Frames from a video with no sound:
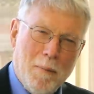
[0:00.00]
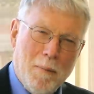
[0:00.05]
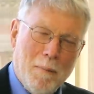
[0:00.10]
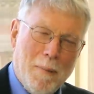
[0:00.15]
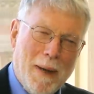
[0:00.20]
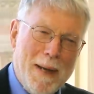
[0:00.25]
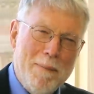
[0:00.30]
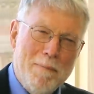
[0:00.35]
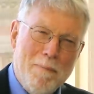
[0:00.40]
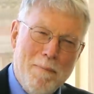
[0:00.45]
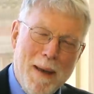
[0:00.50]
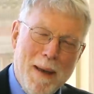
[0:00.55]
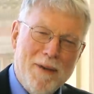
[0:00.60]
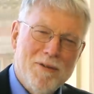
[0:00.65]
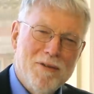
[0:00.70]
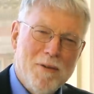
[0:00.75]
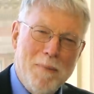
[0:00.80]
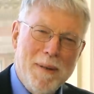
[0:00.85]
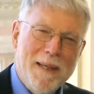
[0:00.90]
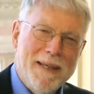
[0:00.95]
might
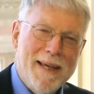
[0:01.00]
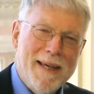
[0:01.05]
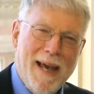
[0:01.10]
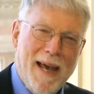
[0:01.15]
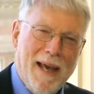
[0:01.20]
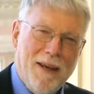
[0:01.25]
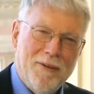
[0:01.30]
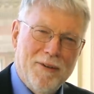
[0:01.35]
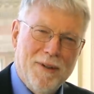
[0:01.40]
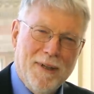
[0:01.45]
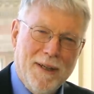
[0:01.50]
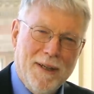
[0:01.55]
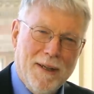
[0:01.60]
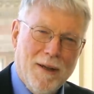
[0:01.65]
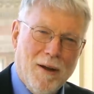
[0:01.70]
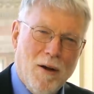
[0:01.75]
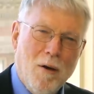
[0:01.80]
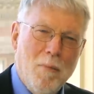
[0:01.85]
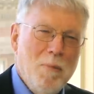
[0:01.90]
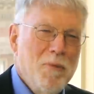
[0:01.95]
best be cast
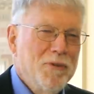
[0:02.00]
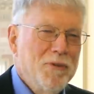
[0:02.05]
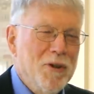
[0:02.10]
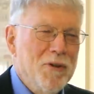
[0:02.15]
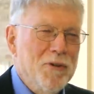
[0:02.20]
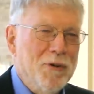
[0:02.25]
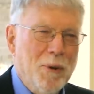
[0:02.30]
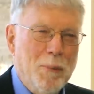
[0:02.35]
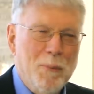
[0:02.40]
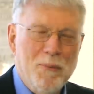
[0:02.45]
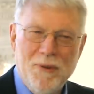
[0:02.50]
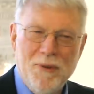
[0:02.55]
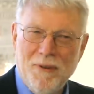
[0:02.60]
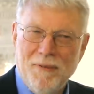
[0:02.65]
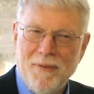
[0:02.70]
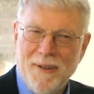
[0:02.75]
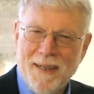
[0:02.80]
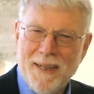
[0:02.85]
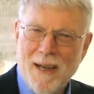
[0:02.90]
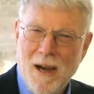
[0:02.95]
almost in terms
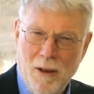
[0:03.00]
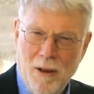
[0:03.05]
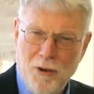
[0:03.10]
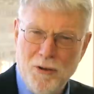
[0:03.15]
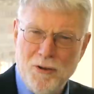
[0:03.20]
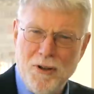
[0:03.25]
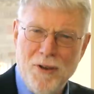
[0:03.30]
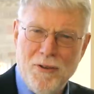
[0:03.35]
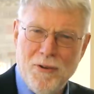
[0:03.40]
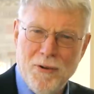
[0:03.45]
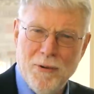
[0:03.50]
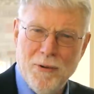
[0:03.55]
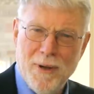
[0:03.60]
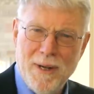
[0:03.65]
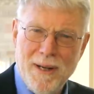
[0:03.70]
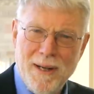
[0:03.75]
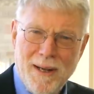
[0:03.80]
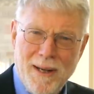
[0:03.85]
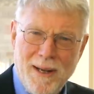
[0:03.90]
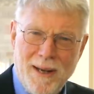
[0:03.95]
of ecology
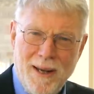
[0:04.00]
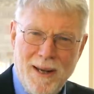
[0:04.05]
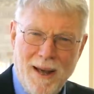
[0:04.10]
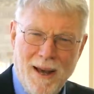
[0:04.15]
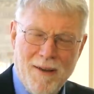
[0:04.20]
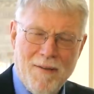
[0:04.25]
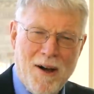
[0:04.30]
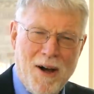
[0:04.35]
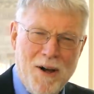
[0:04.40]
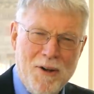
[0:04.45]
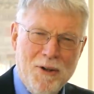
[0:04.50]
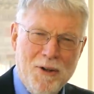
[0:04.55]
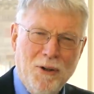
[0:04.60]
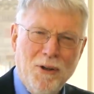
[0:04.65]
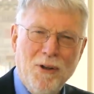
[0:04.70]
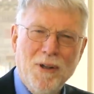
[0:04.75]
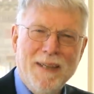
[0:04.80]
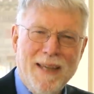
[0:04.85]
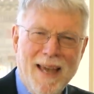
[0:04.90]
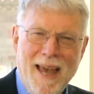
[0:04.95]
theory, of how do you
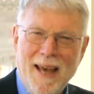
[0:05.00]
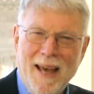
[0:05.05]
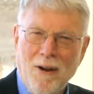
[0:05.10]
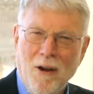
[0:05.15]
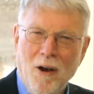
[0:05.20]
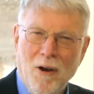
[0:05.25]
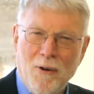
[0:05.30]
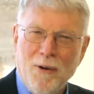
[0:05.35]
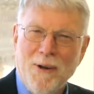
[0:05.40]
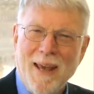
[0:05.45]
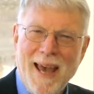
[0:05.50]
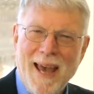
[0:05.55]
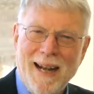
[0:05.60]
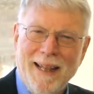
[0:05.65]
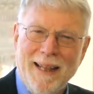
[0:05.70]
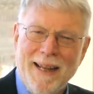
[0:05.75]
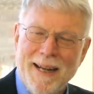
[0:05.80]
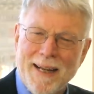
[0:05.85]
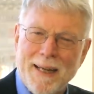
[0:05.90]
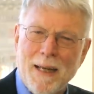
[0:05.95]
look at
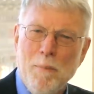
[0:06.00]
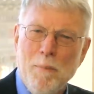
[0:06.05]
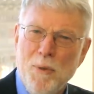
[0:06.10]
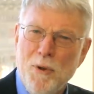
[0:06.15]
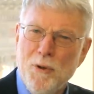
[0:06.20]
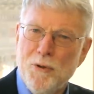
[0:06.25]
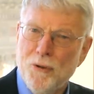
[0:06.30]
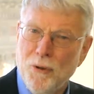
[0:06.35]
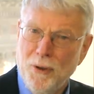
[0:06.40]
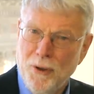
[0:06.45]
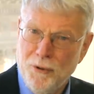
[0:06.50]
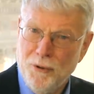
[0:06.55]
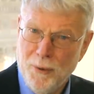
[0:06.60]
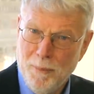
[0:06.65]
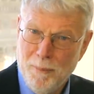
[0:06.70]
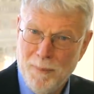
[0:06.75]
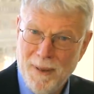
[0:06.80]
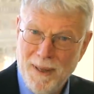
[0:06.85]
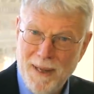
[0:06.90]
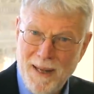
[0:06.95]
autocatalytic and mutualism.